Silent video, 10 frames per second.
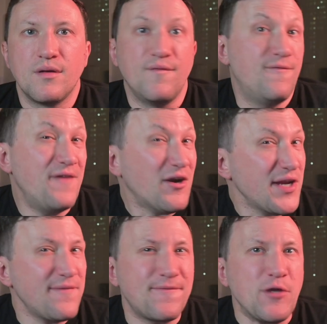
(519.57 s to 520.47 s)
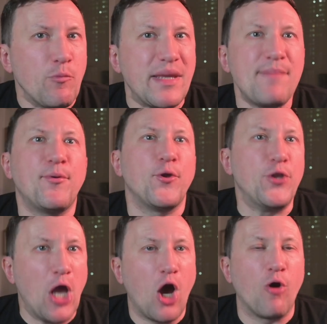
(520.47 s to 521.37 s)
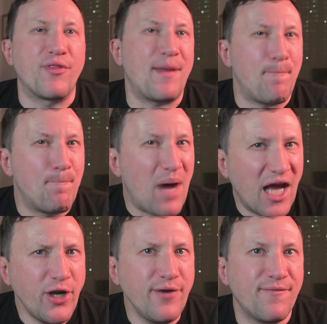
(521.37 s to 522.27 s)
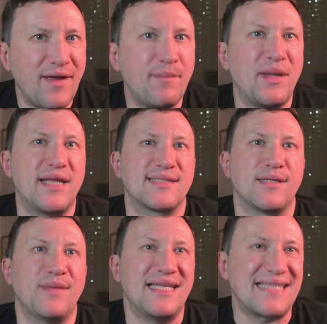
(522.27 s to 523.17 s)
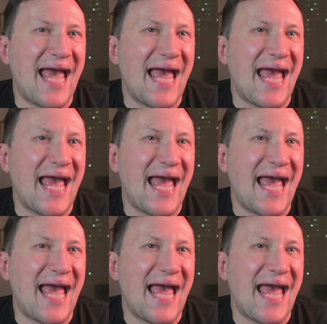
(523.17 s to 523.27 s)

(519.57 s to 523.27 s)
very few people know that modern feminism is